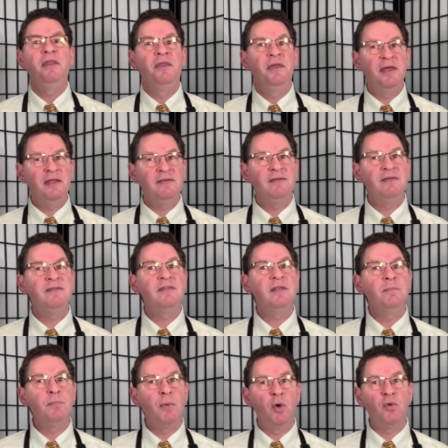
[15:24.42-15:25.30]
this is
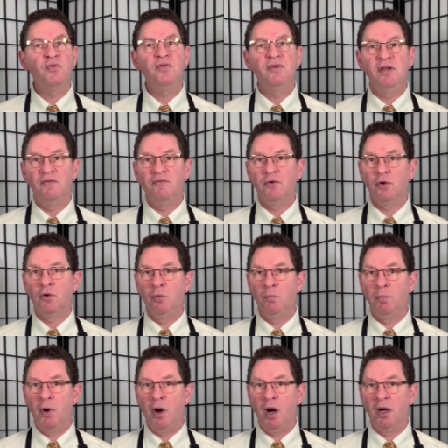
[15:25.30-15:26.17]
the most
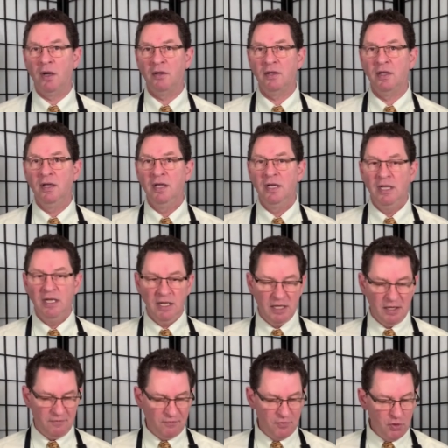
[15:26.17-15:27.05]
difficult part.
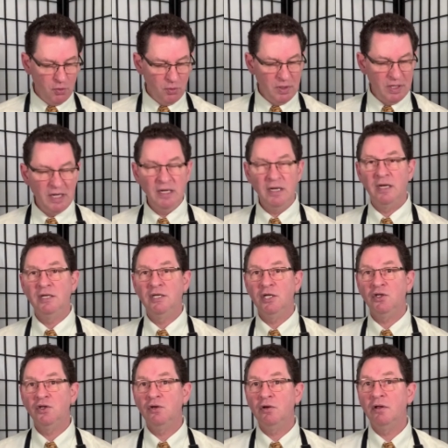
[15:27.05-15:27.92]
If you need
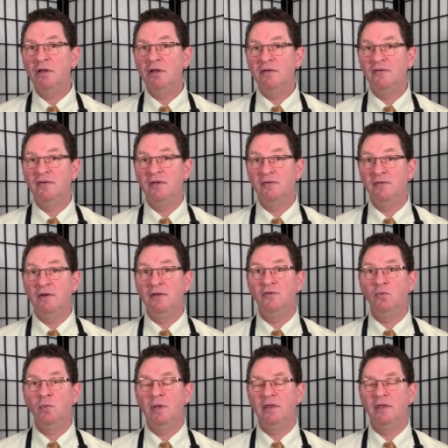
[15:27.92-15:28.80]
additional
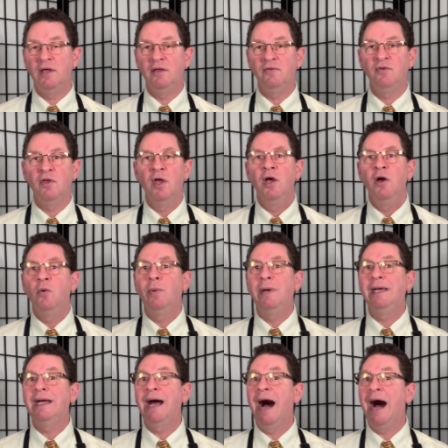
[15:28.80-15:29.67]
assistance with this,
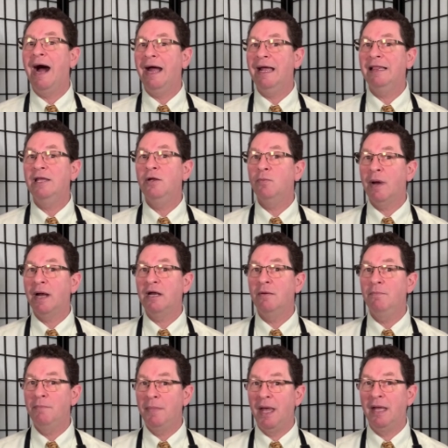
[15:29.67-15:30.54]
we highly
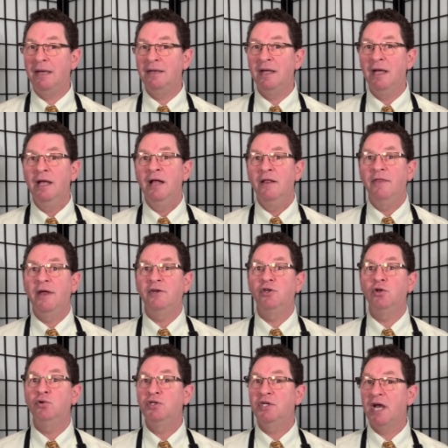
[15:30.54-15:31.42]
recommend
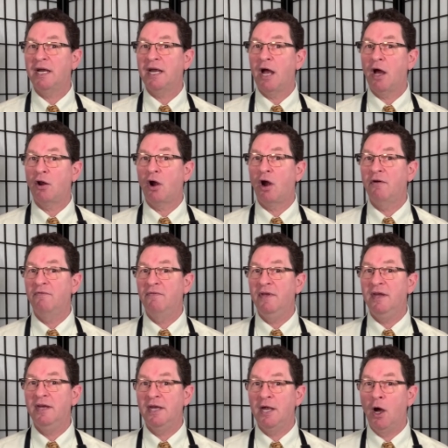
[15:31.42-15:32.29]
that you check out our
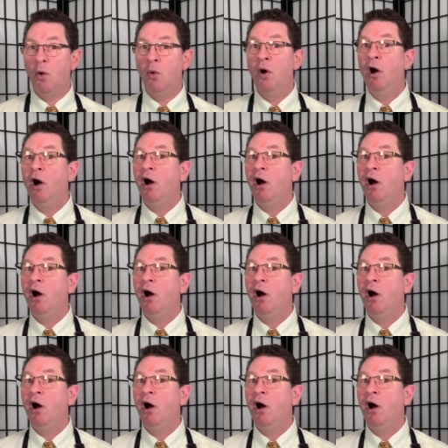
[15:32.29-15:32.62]
video